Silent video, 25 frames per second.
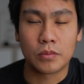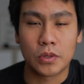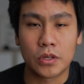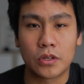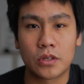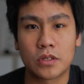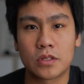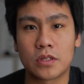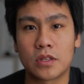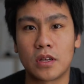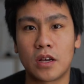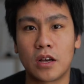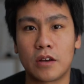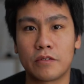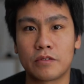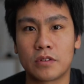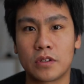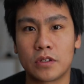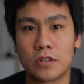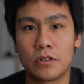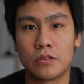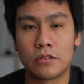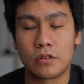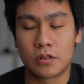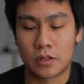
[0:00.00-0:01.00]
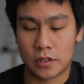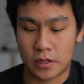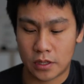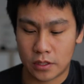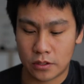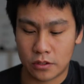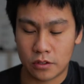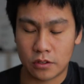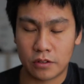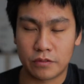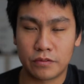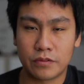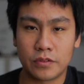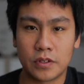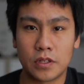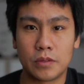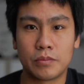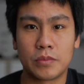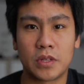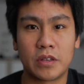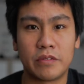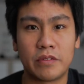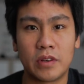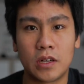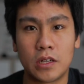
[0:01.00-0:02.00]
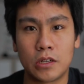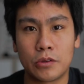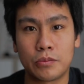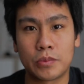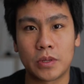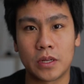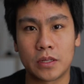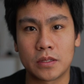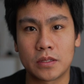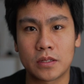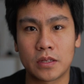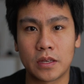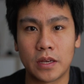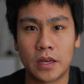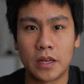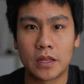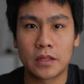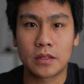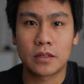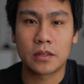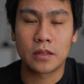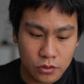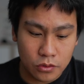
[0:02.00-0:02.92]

Because after you get your film developed and scanned,